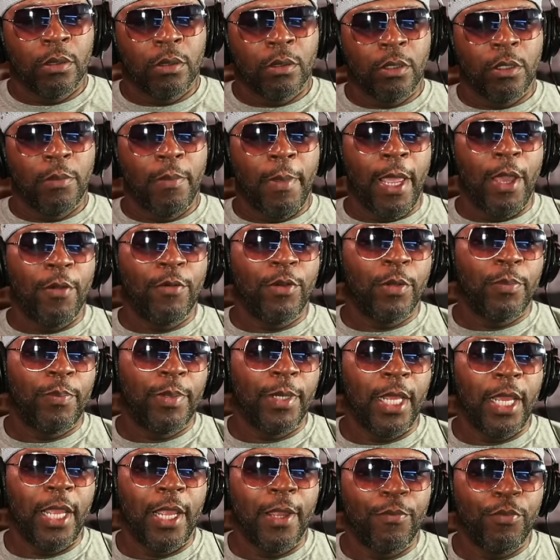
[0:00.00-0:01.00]
The man with a
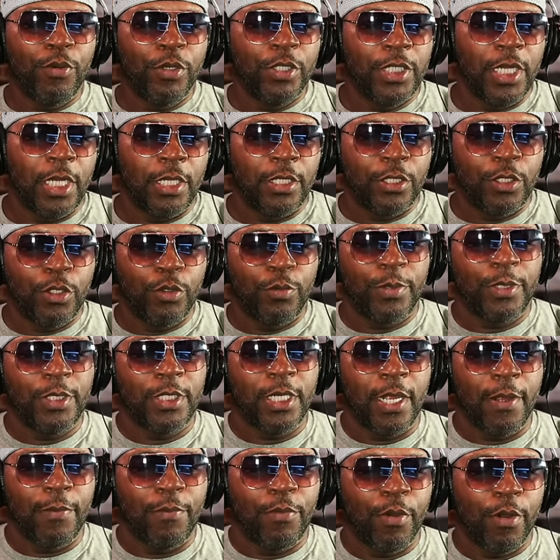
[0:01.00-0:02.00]
plan. Appreciate the super
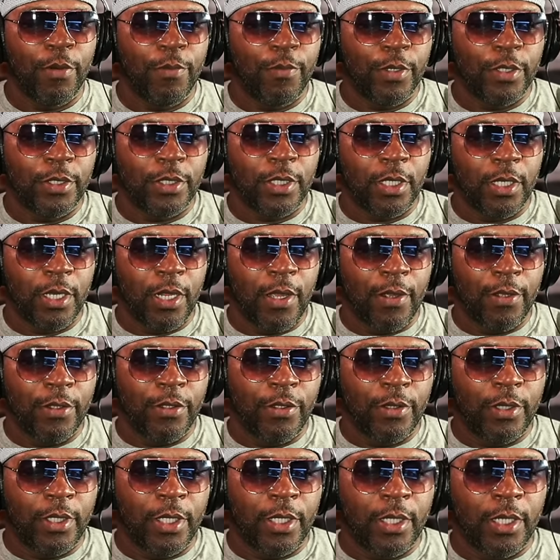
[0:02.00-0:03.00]
chat, bro. Bro, say loud. You
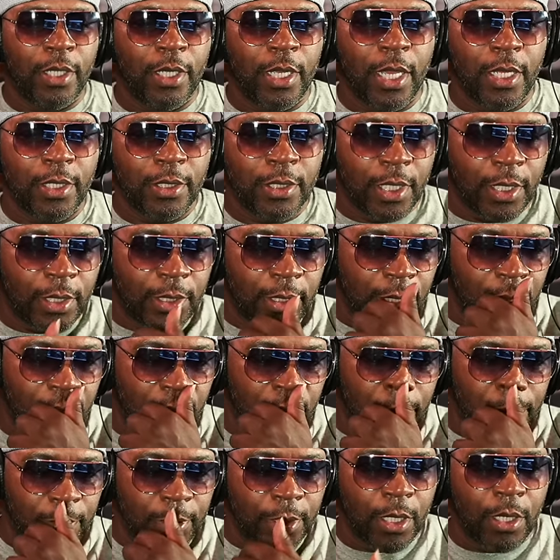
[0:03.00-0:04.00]
think the cats that sing
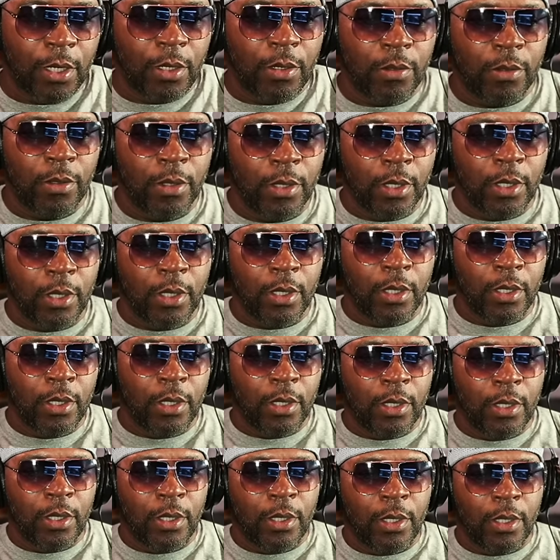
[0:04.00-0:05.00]
them song
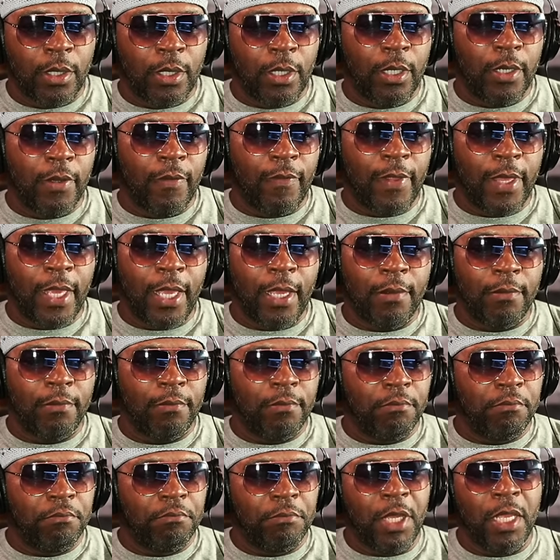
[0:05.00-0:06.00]
live that?
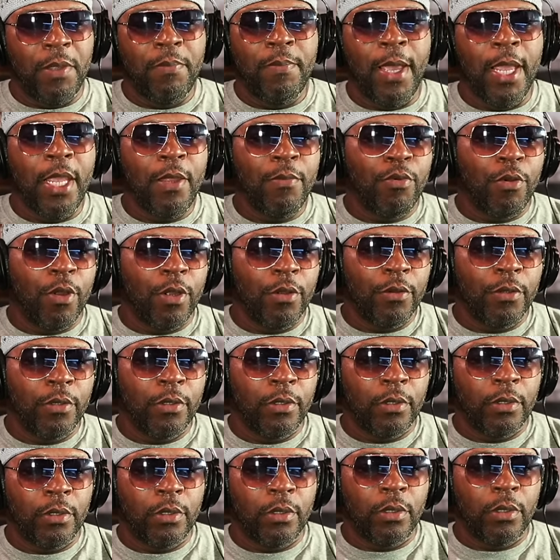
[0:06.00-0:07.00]
They may, bro.
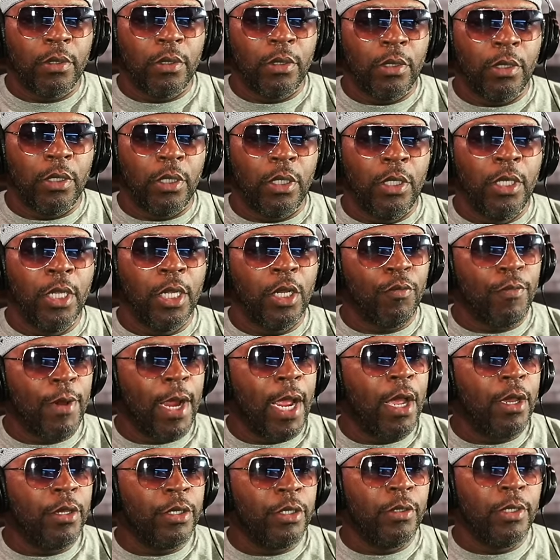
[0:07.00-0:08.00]
Look
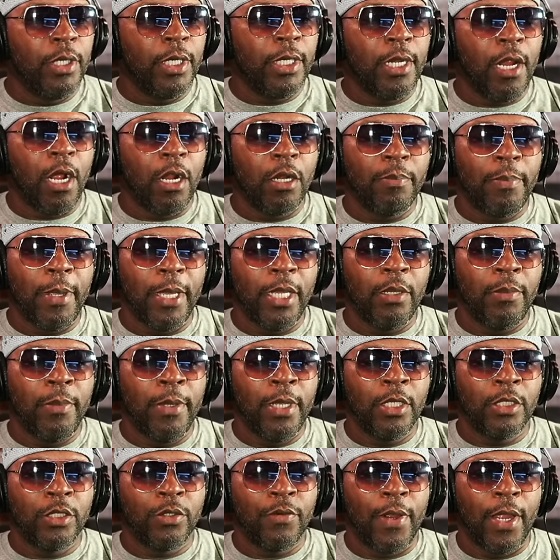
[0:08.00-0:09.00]
around you. Look at all the beta
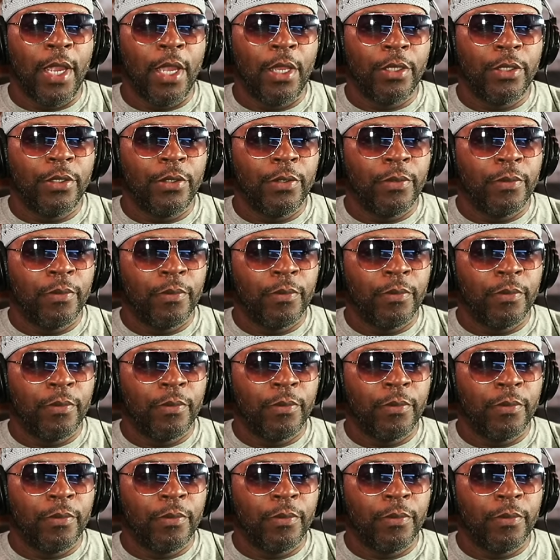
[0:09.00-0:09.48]
males around you.